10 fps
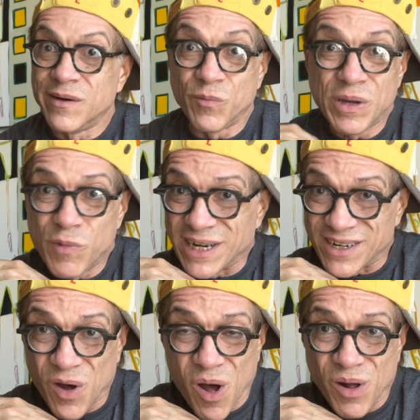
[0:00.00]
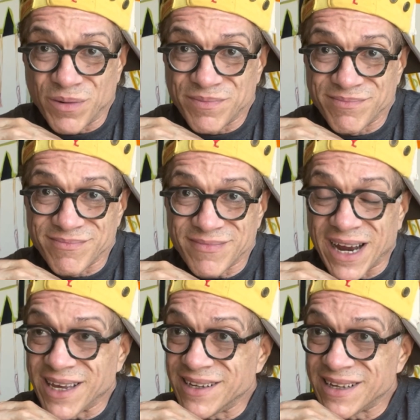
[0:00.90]
we want it all,
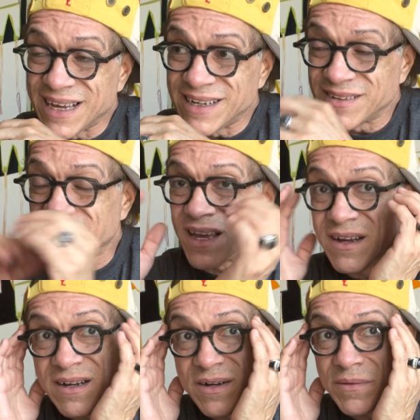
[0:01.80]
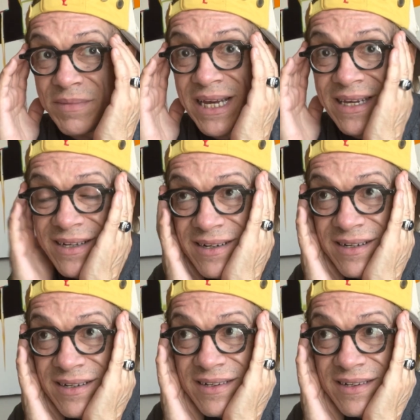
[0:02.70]
right? And it's like, oh man,